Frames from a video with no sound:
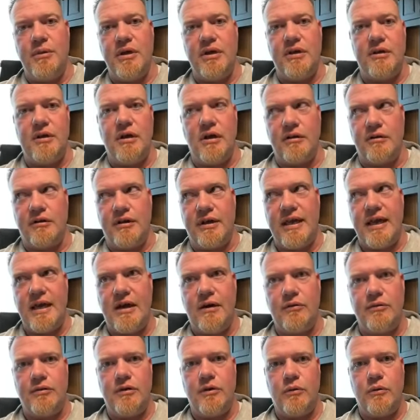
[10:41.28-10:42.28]
$1 million
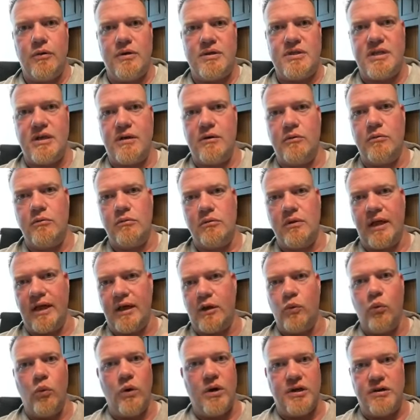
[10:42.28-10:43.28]
account that was at
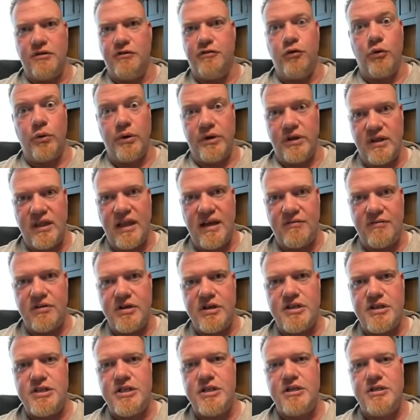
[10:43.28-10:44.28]
like 1 to 40
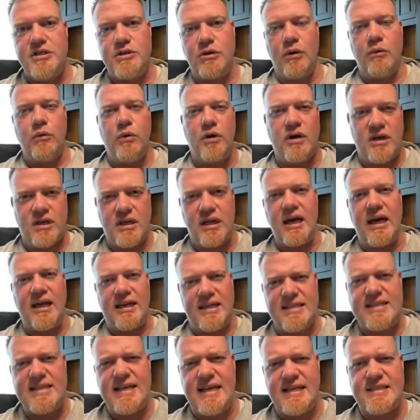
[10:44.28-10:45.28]
leverage. So I wanted to
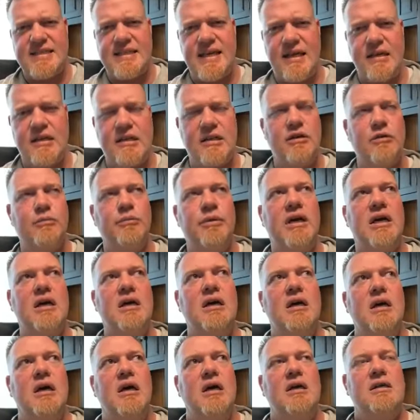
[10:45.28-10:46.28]
kind of test that a little bit
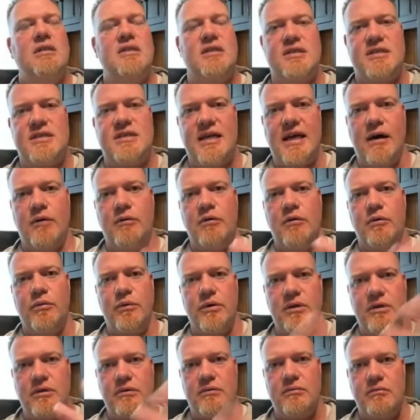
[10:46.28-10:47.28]
to see how it
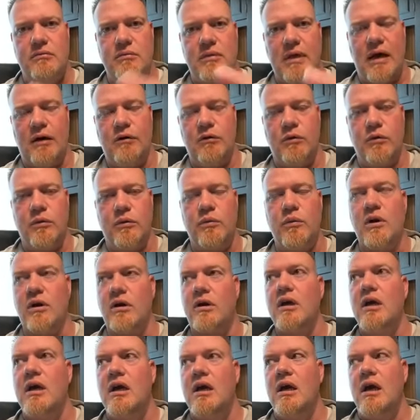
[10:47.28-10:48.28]
would
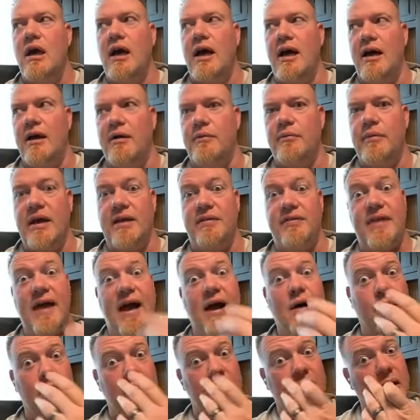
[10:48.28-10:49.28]
work. And
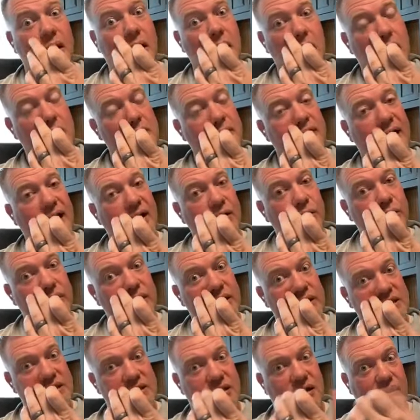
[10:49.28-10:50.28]
that
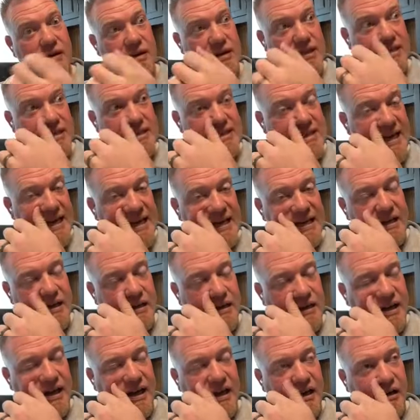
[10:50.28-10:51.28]
one has gone insane.
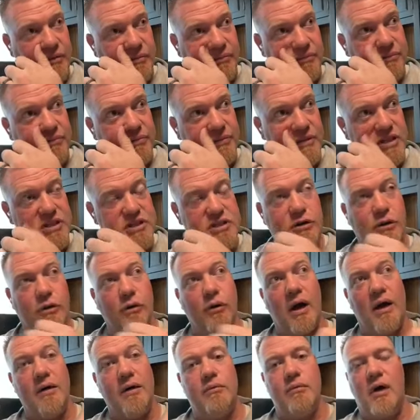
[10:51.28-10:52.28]

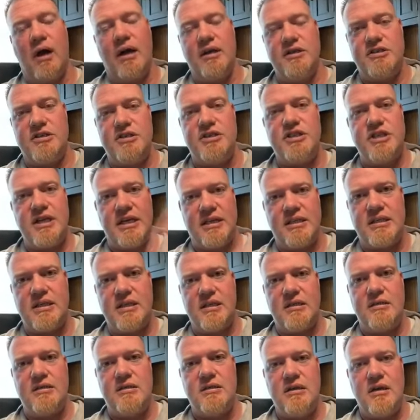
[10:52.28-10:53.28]
So I just checked
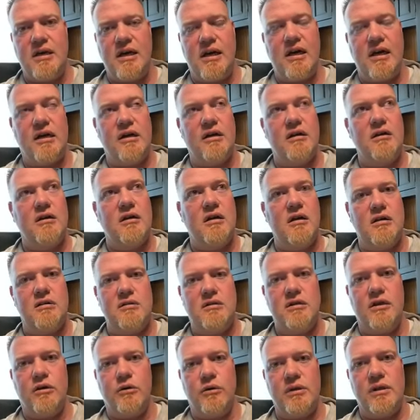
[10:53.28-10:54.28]
it, a
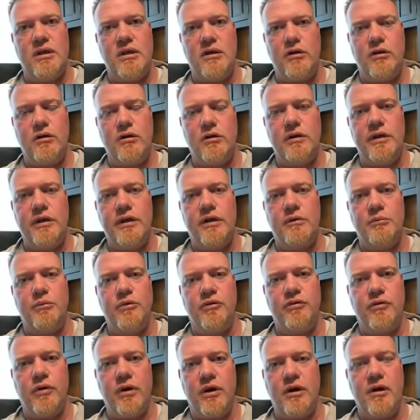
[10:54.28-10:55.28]
little earlier
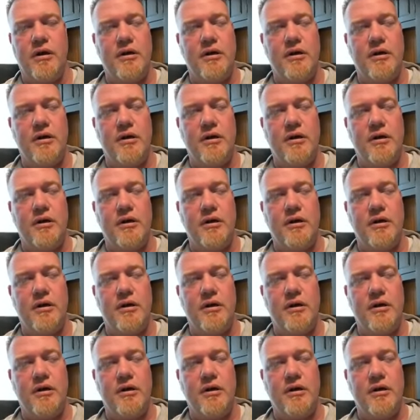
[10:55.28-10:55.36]
before I